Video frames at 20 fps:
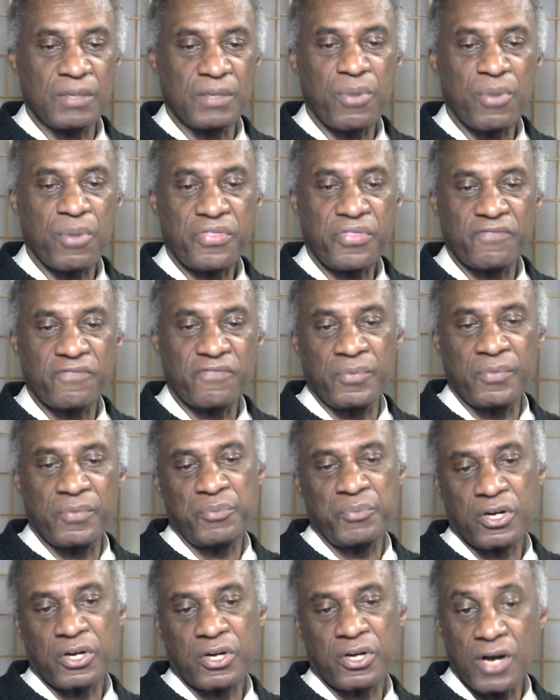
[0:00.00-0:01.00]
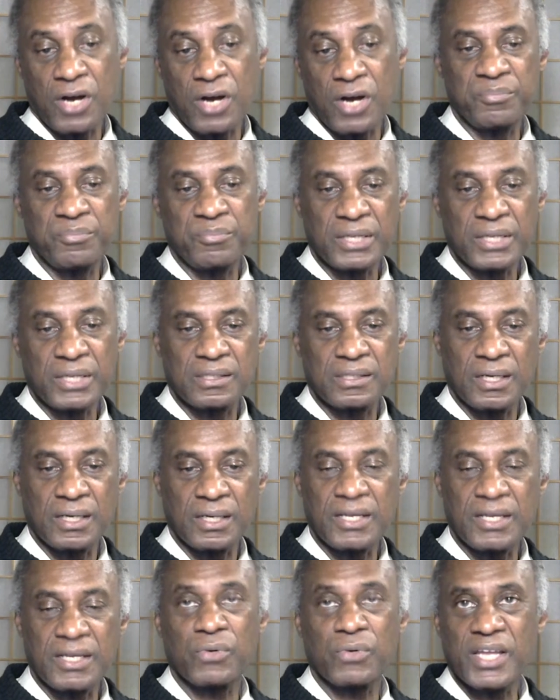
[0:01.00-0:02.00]
Both of them are gone, but
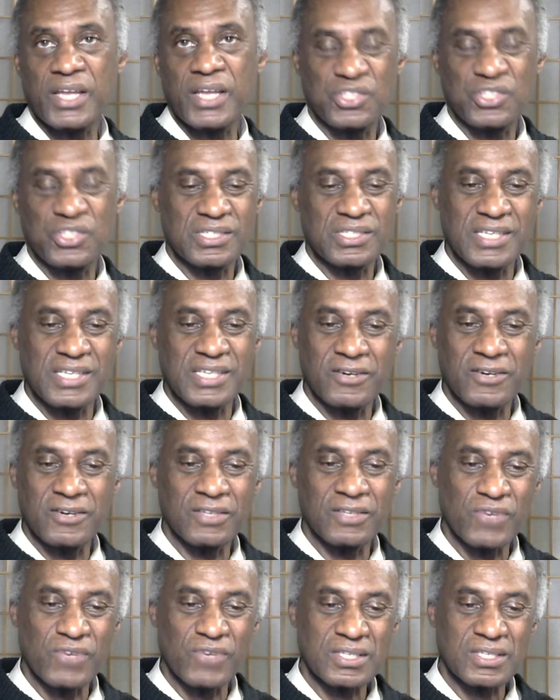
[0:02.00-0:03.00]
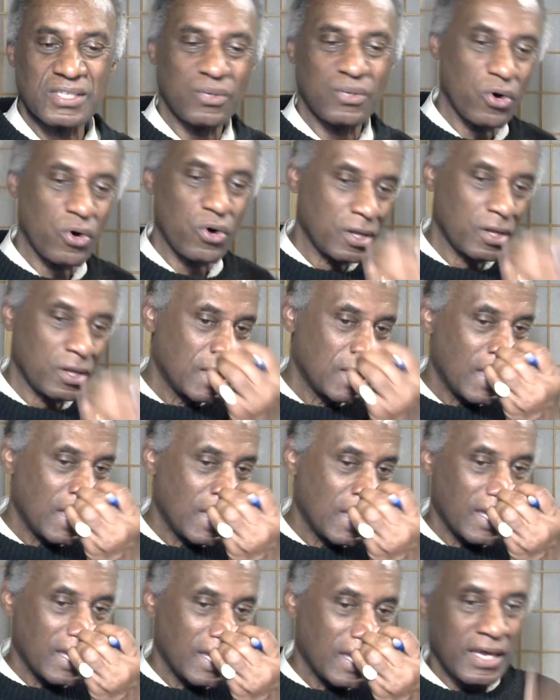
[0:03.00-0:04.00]
they were legends there in the wrestling world.
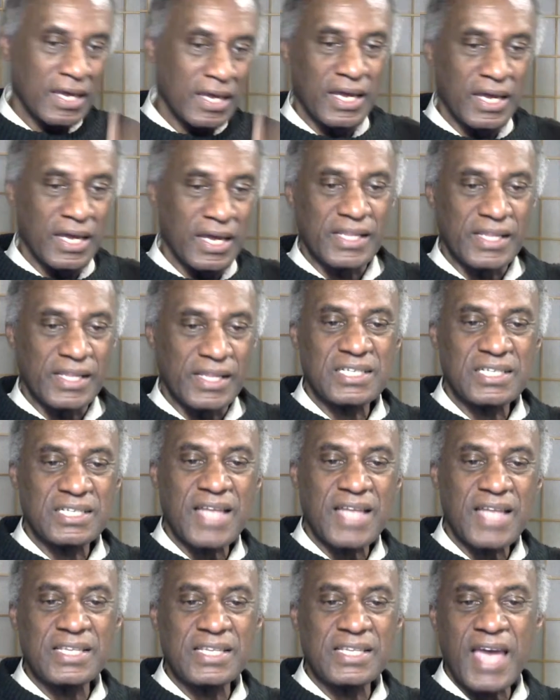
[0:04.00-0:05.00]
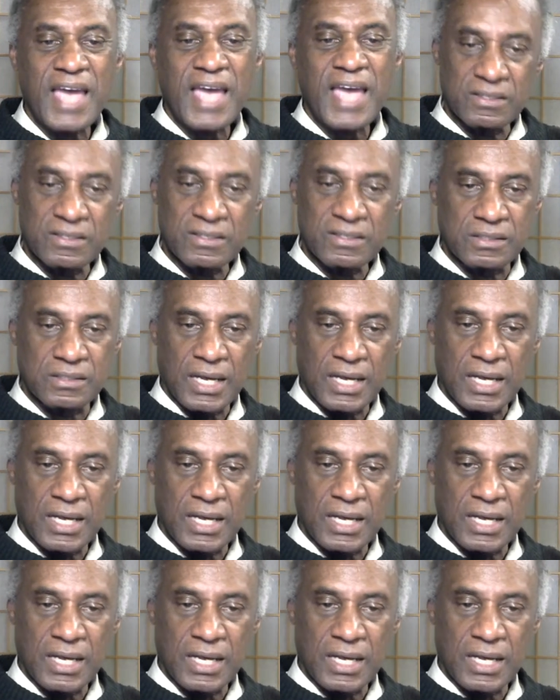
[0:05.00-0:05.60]
In 1998,